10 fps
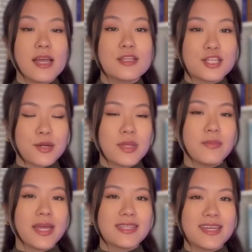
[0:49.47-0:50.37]
Termly
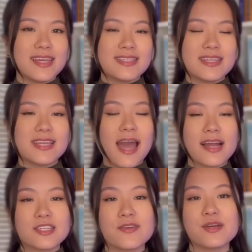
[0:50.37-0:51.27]
makes it easy to
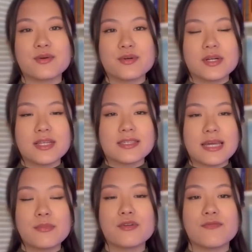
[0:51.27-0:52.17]
activate Google
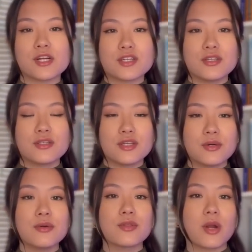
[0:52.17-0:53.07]
Consent Mode version
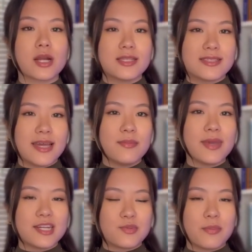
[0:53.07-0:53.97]
2 through our consent
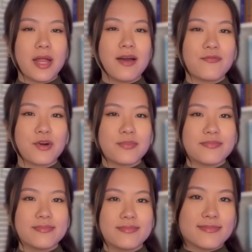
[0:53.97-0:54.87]
management platform.
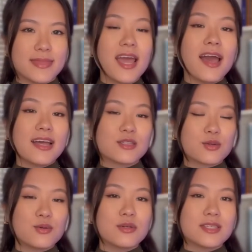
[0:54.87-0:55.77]
As a
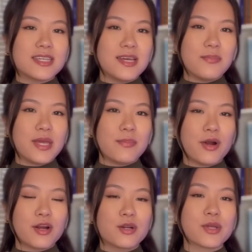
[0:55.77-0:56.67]
Google CMP
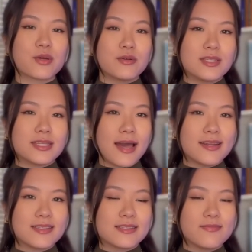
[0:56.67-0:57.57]
partner with Gold
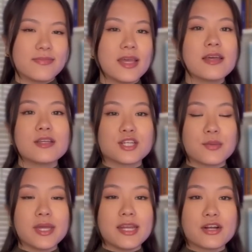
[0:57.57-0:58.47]
status,
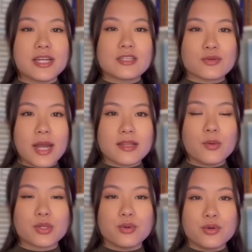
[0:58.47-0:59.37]
Termly integrates directly
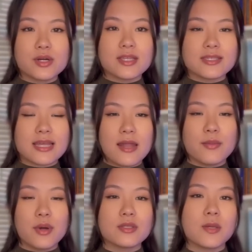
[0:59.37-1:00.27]
with Google Consent
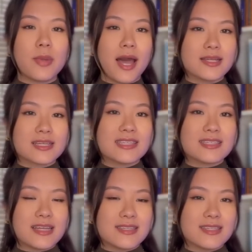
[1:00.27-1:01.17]
Mode to pass
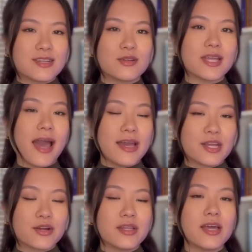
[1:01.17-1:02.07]
consent signals
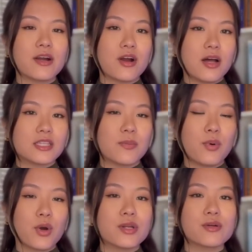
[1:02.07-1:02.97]
accurately across
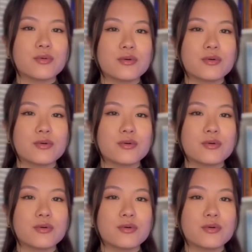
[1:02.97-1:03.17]
supported Google